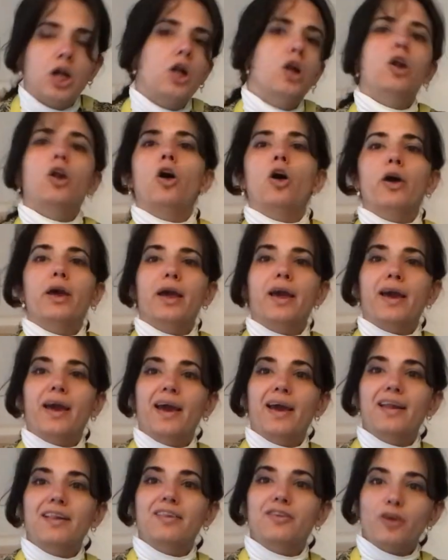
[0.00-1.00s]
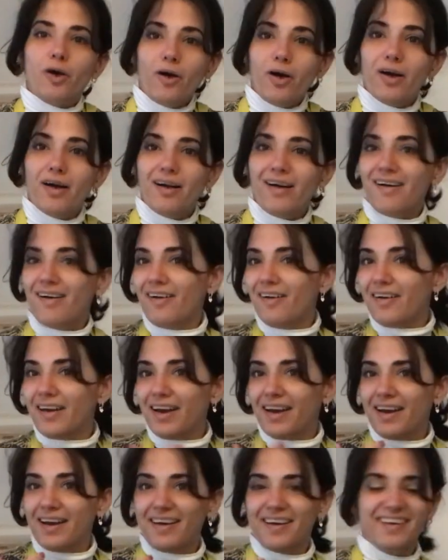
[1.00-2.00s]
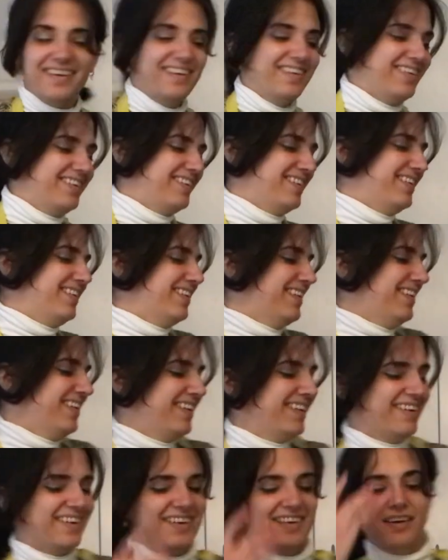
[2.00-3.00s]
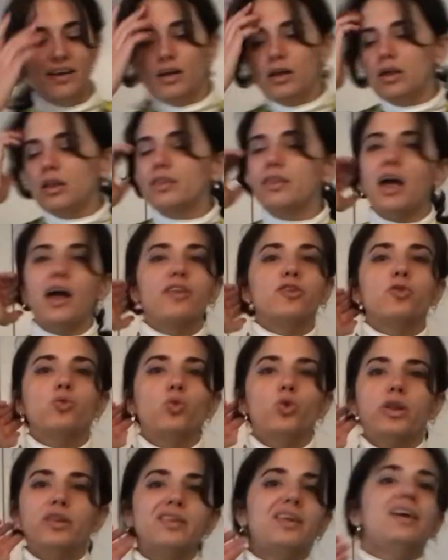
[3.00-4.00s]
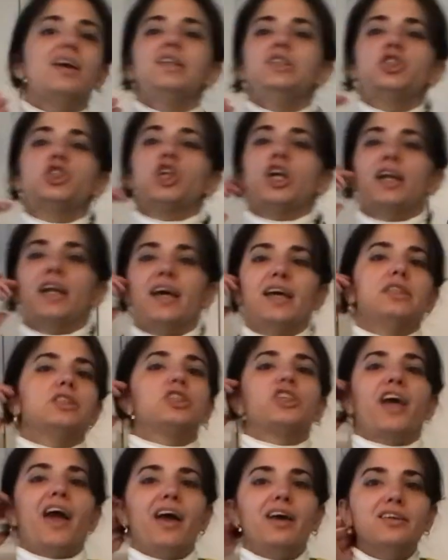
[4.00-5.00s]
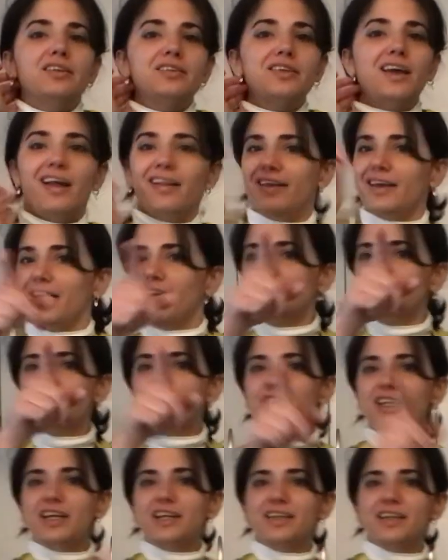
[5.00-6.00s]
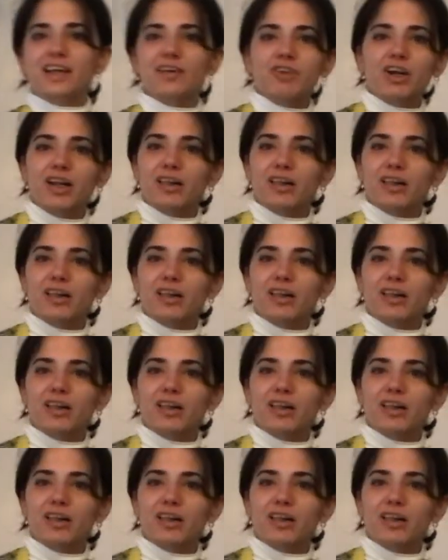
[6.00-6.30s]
Lohikeitto. Okay. That's what the internet says, and the internet never